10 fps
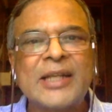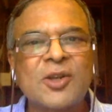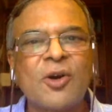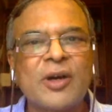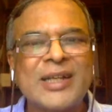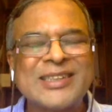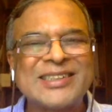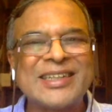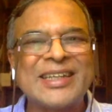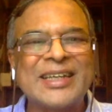As long
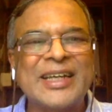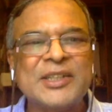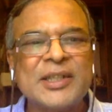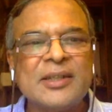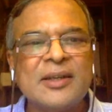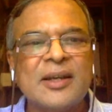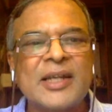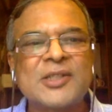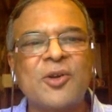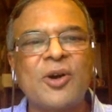as it's engaging,
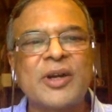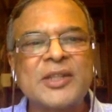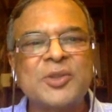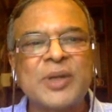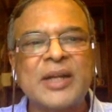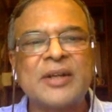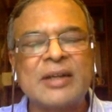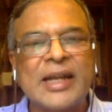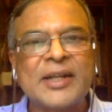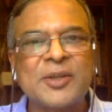as long as you
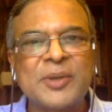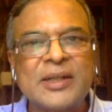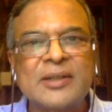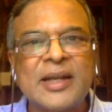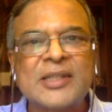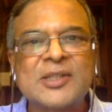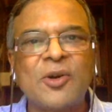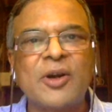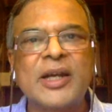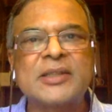can relate to it,
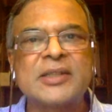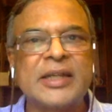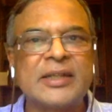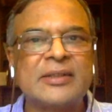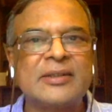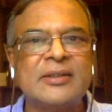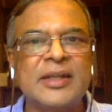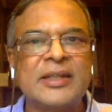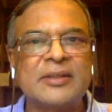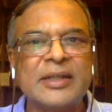as long as it
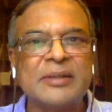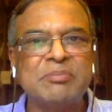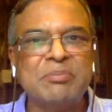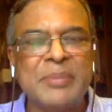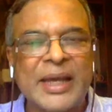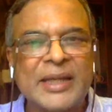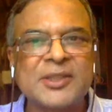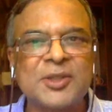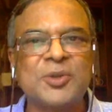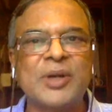
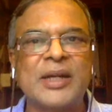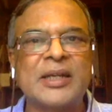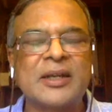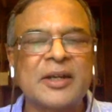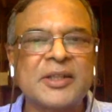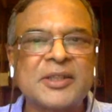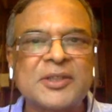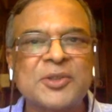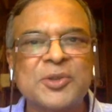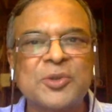makes you and
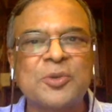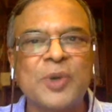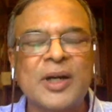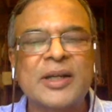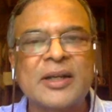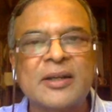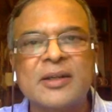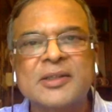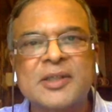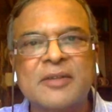encourages you to work
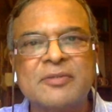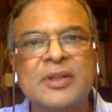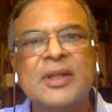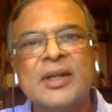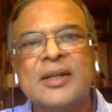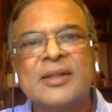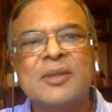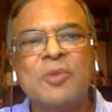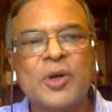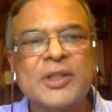and learn stuff,
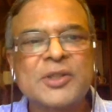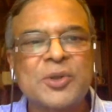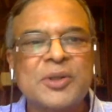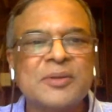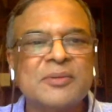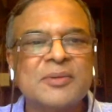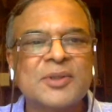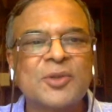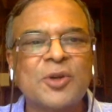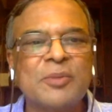the mode is good.
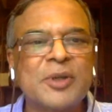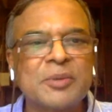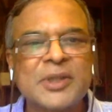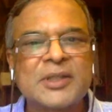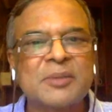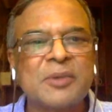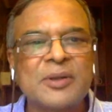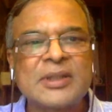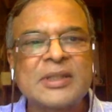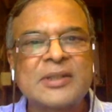So don't be obsessed
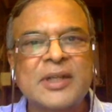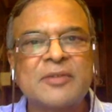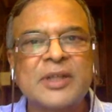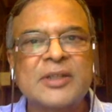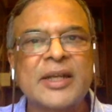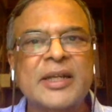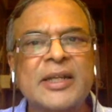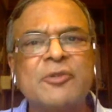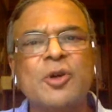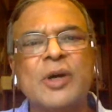about these kind of things. I
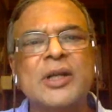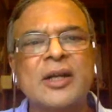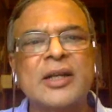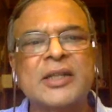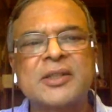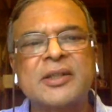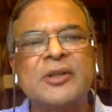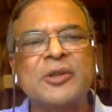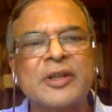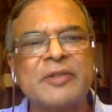can give you a 1-hour
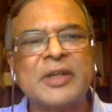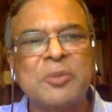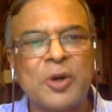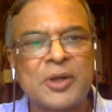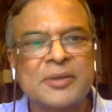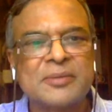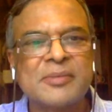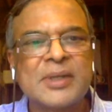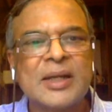lecture and you'll get very bored.